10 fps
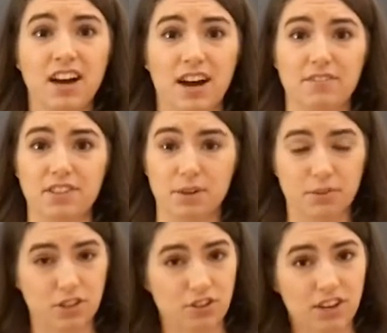I've sung with
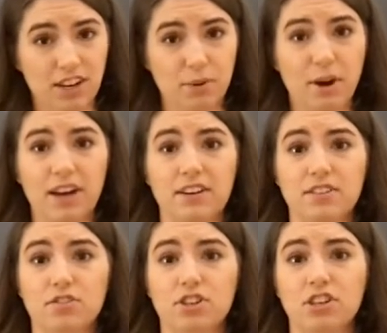the Trinity
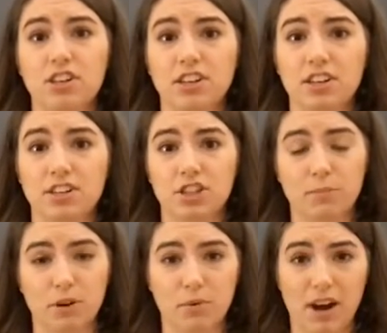choirs, Trinity
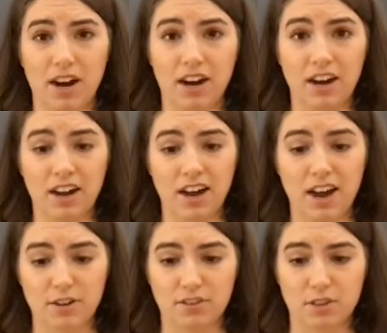Chamber Choir,
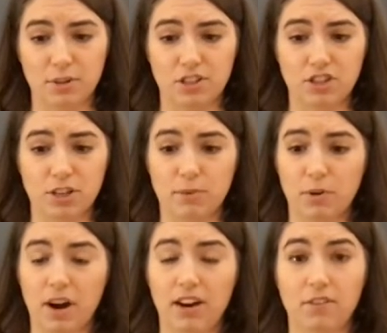Trinity Western Chamber Choir.